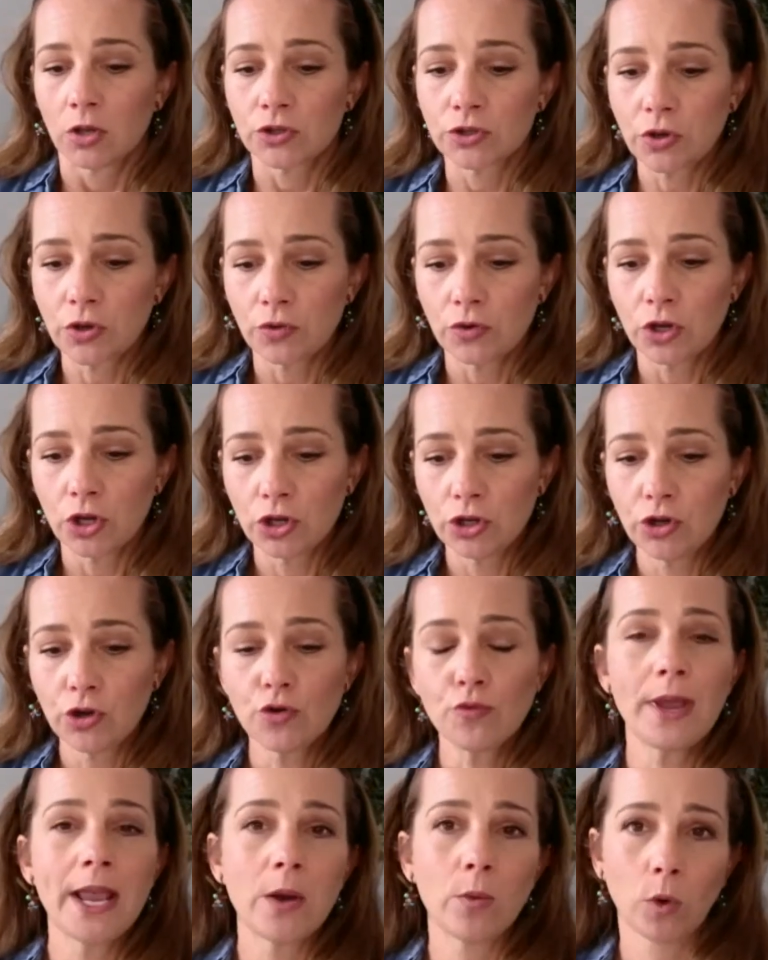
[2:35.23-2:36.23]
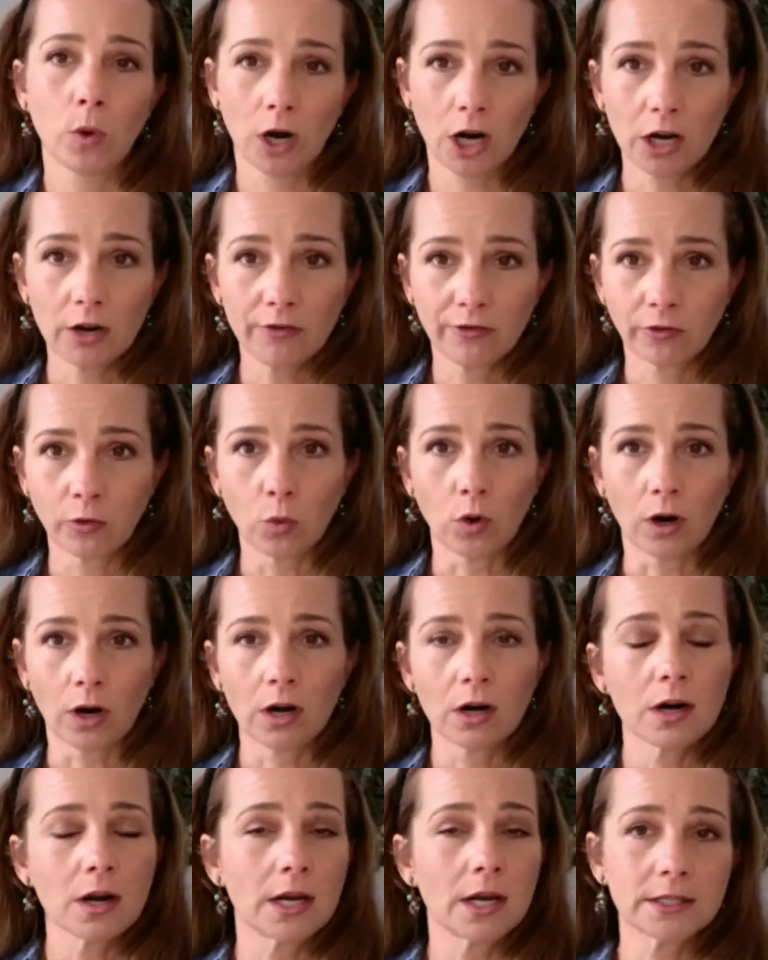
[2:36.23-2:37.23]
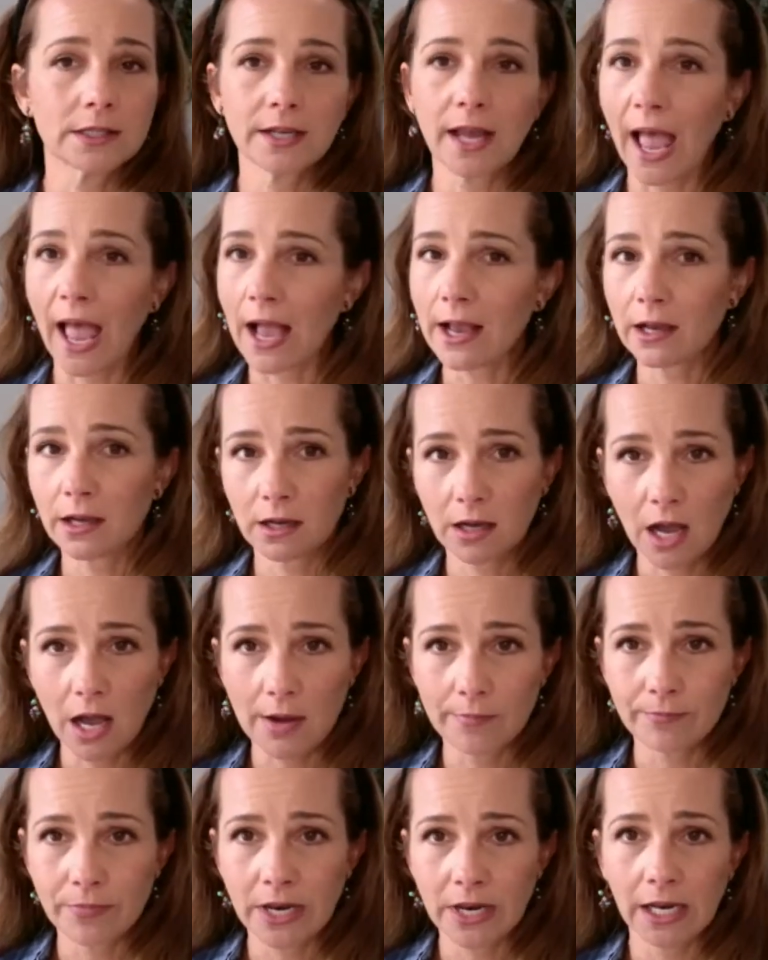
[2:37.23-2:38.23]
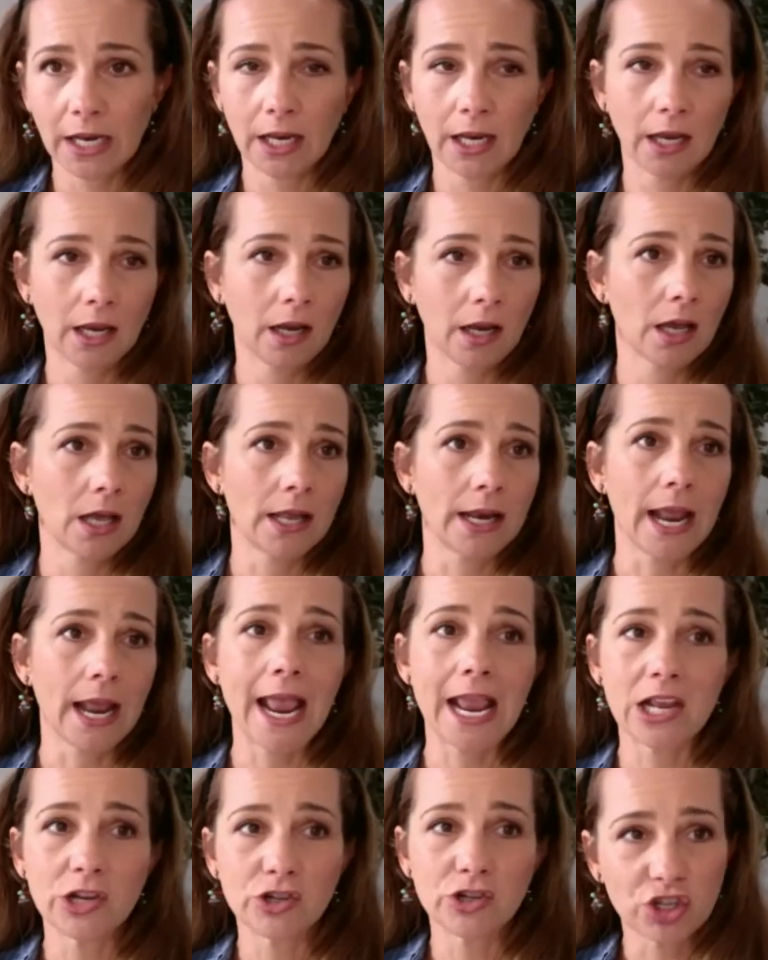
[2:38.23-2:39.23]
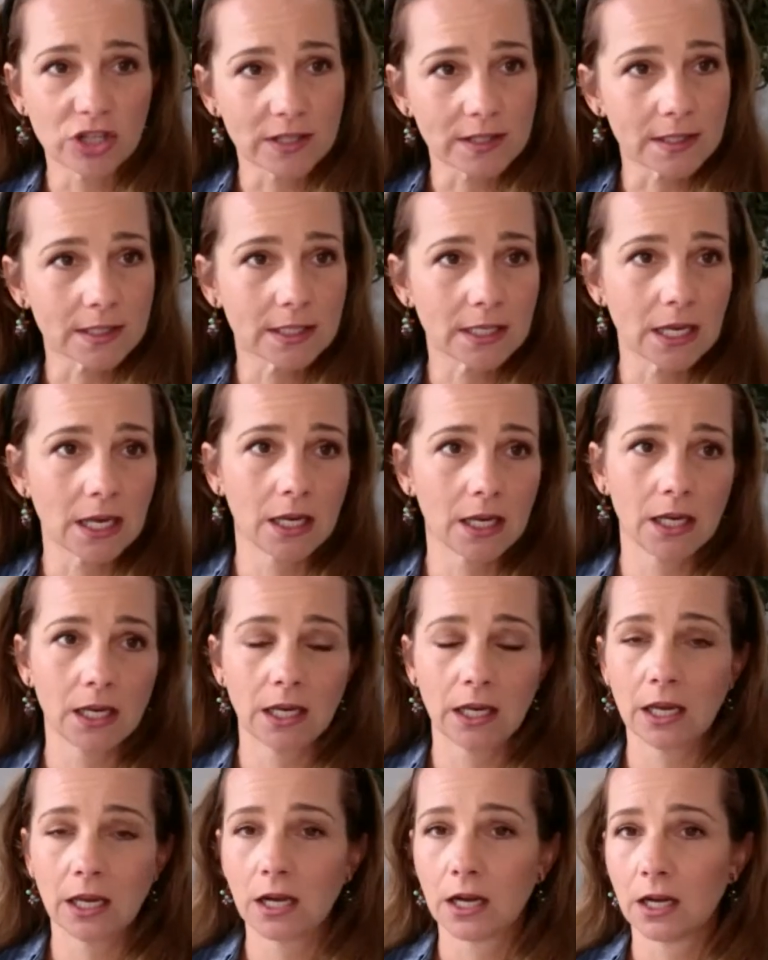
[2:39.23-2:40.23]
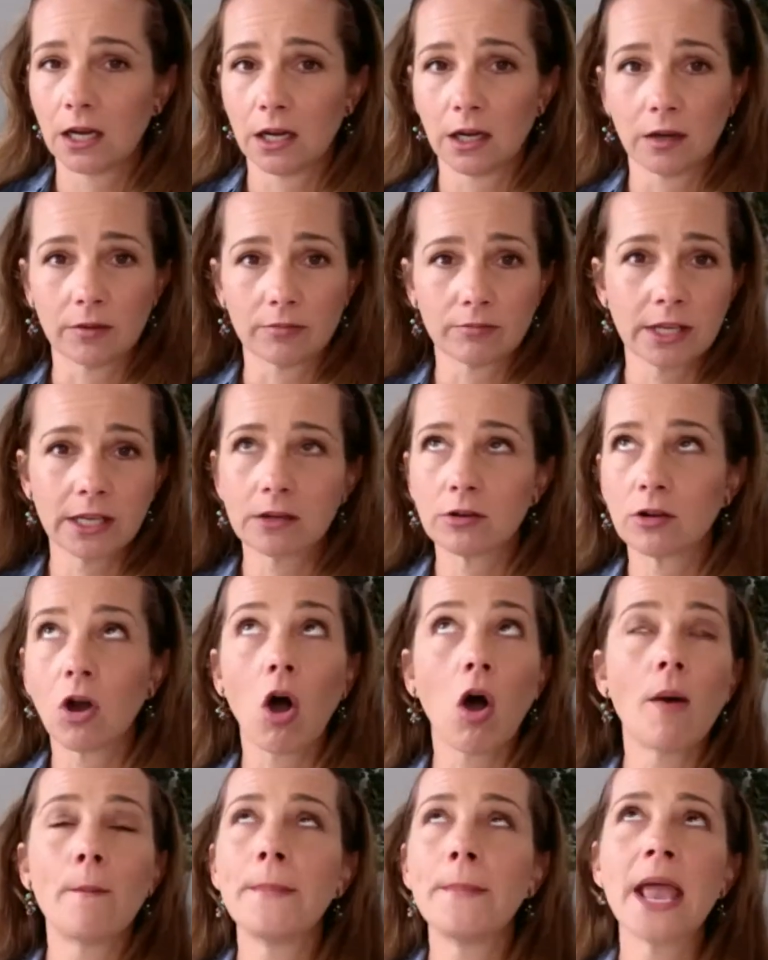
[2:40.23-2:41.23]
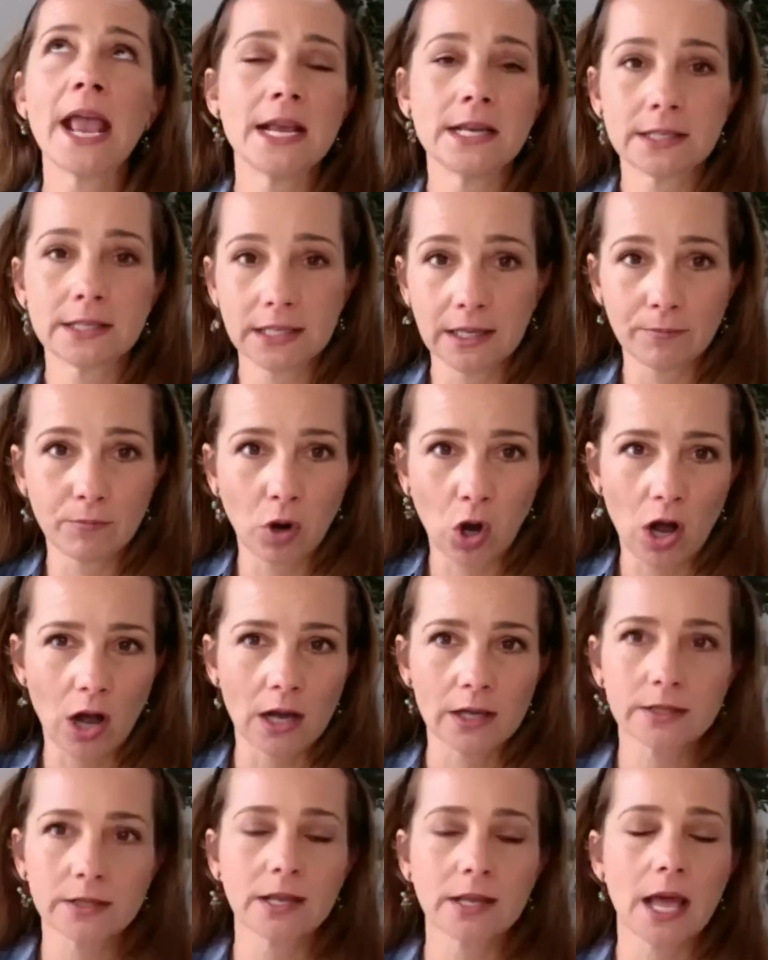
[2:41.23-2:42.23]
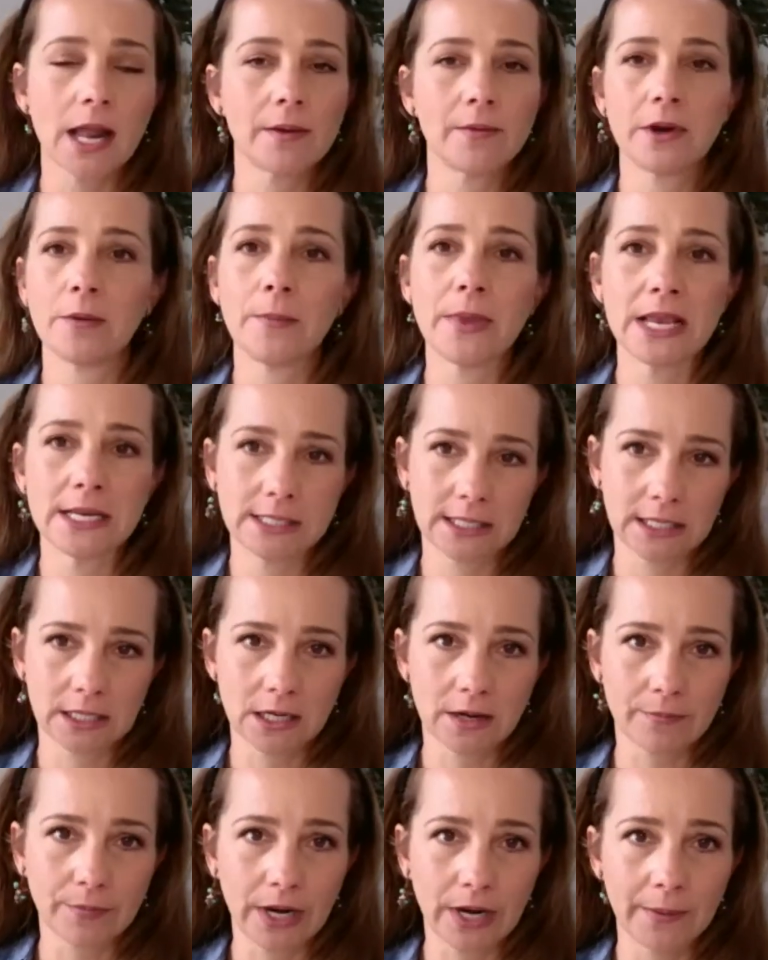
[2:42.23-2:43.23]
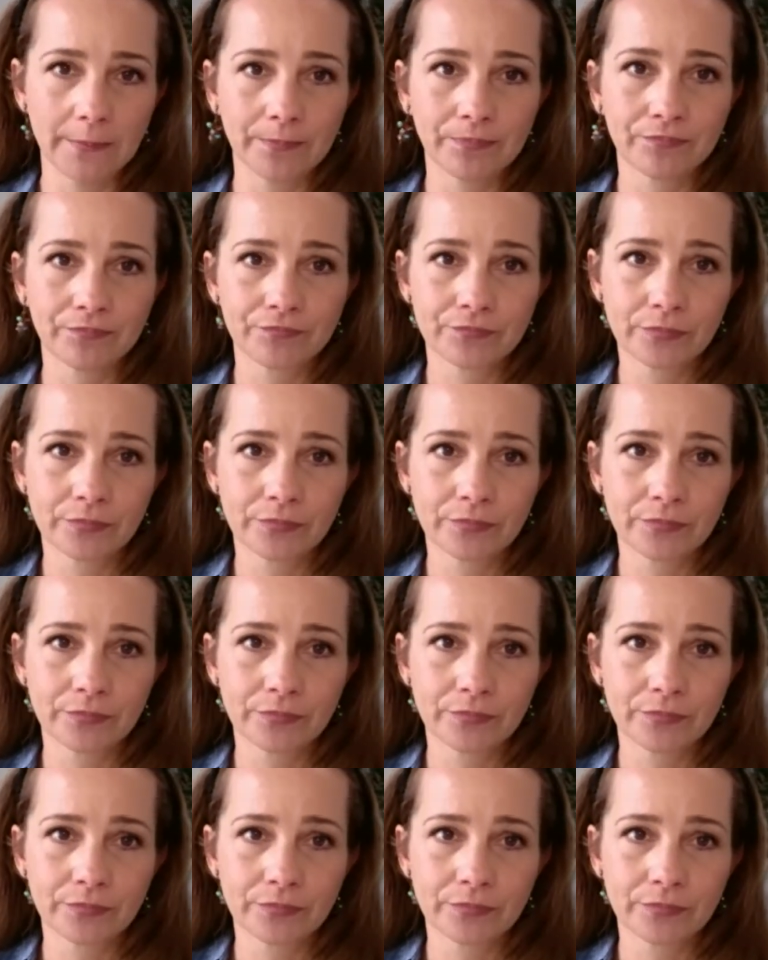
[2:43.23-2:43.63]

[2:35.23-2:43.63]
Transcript: So you may work for a tech company, an agency, a amazing boss at an amazing company.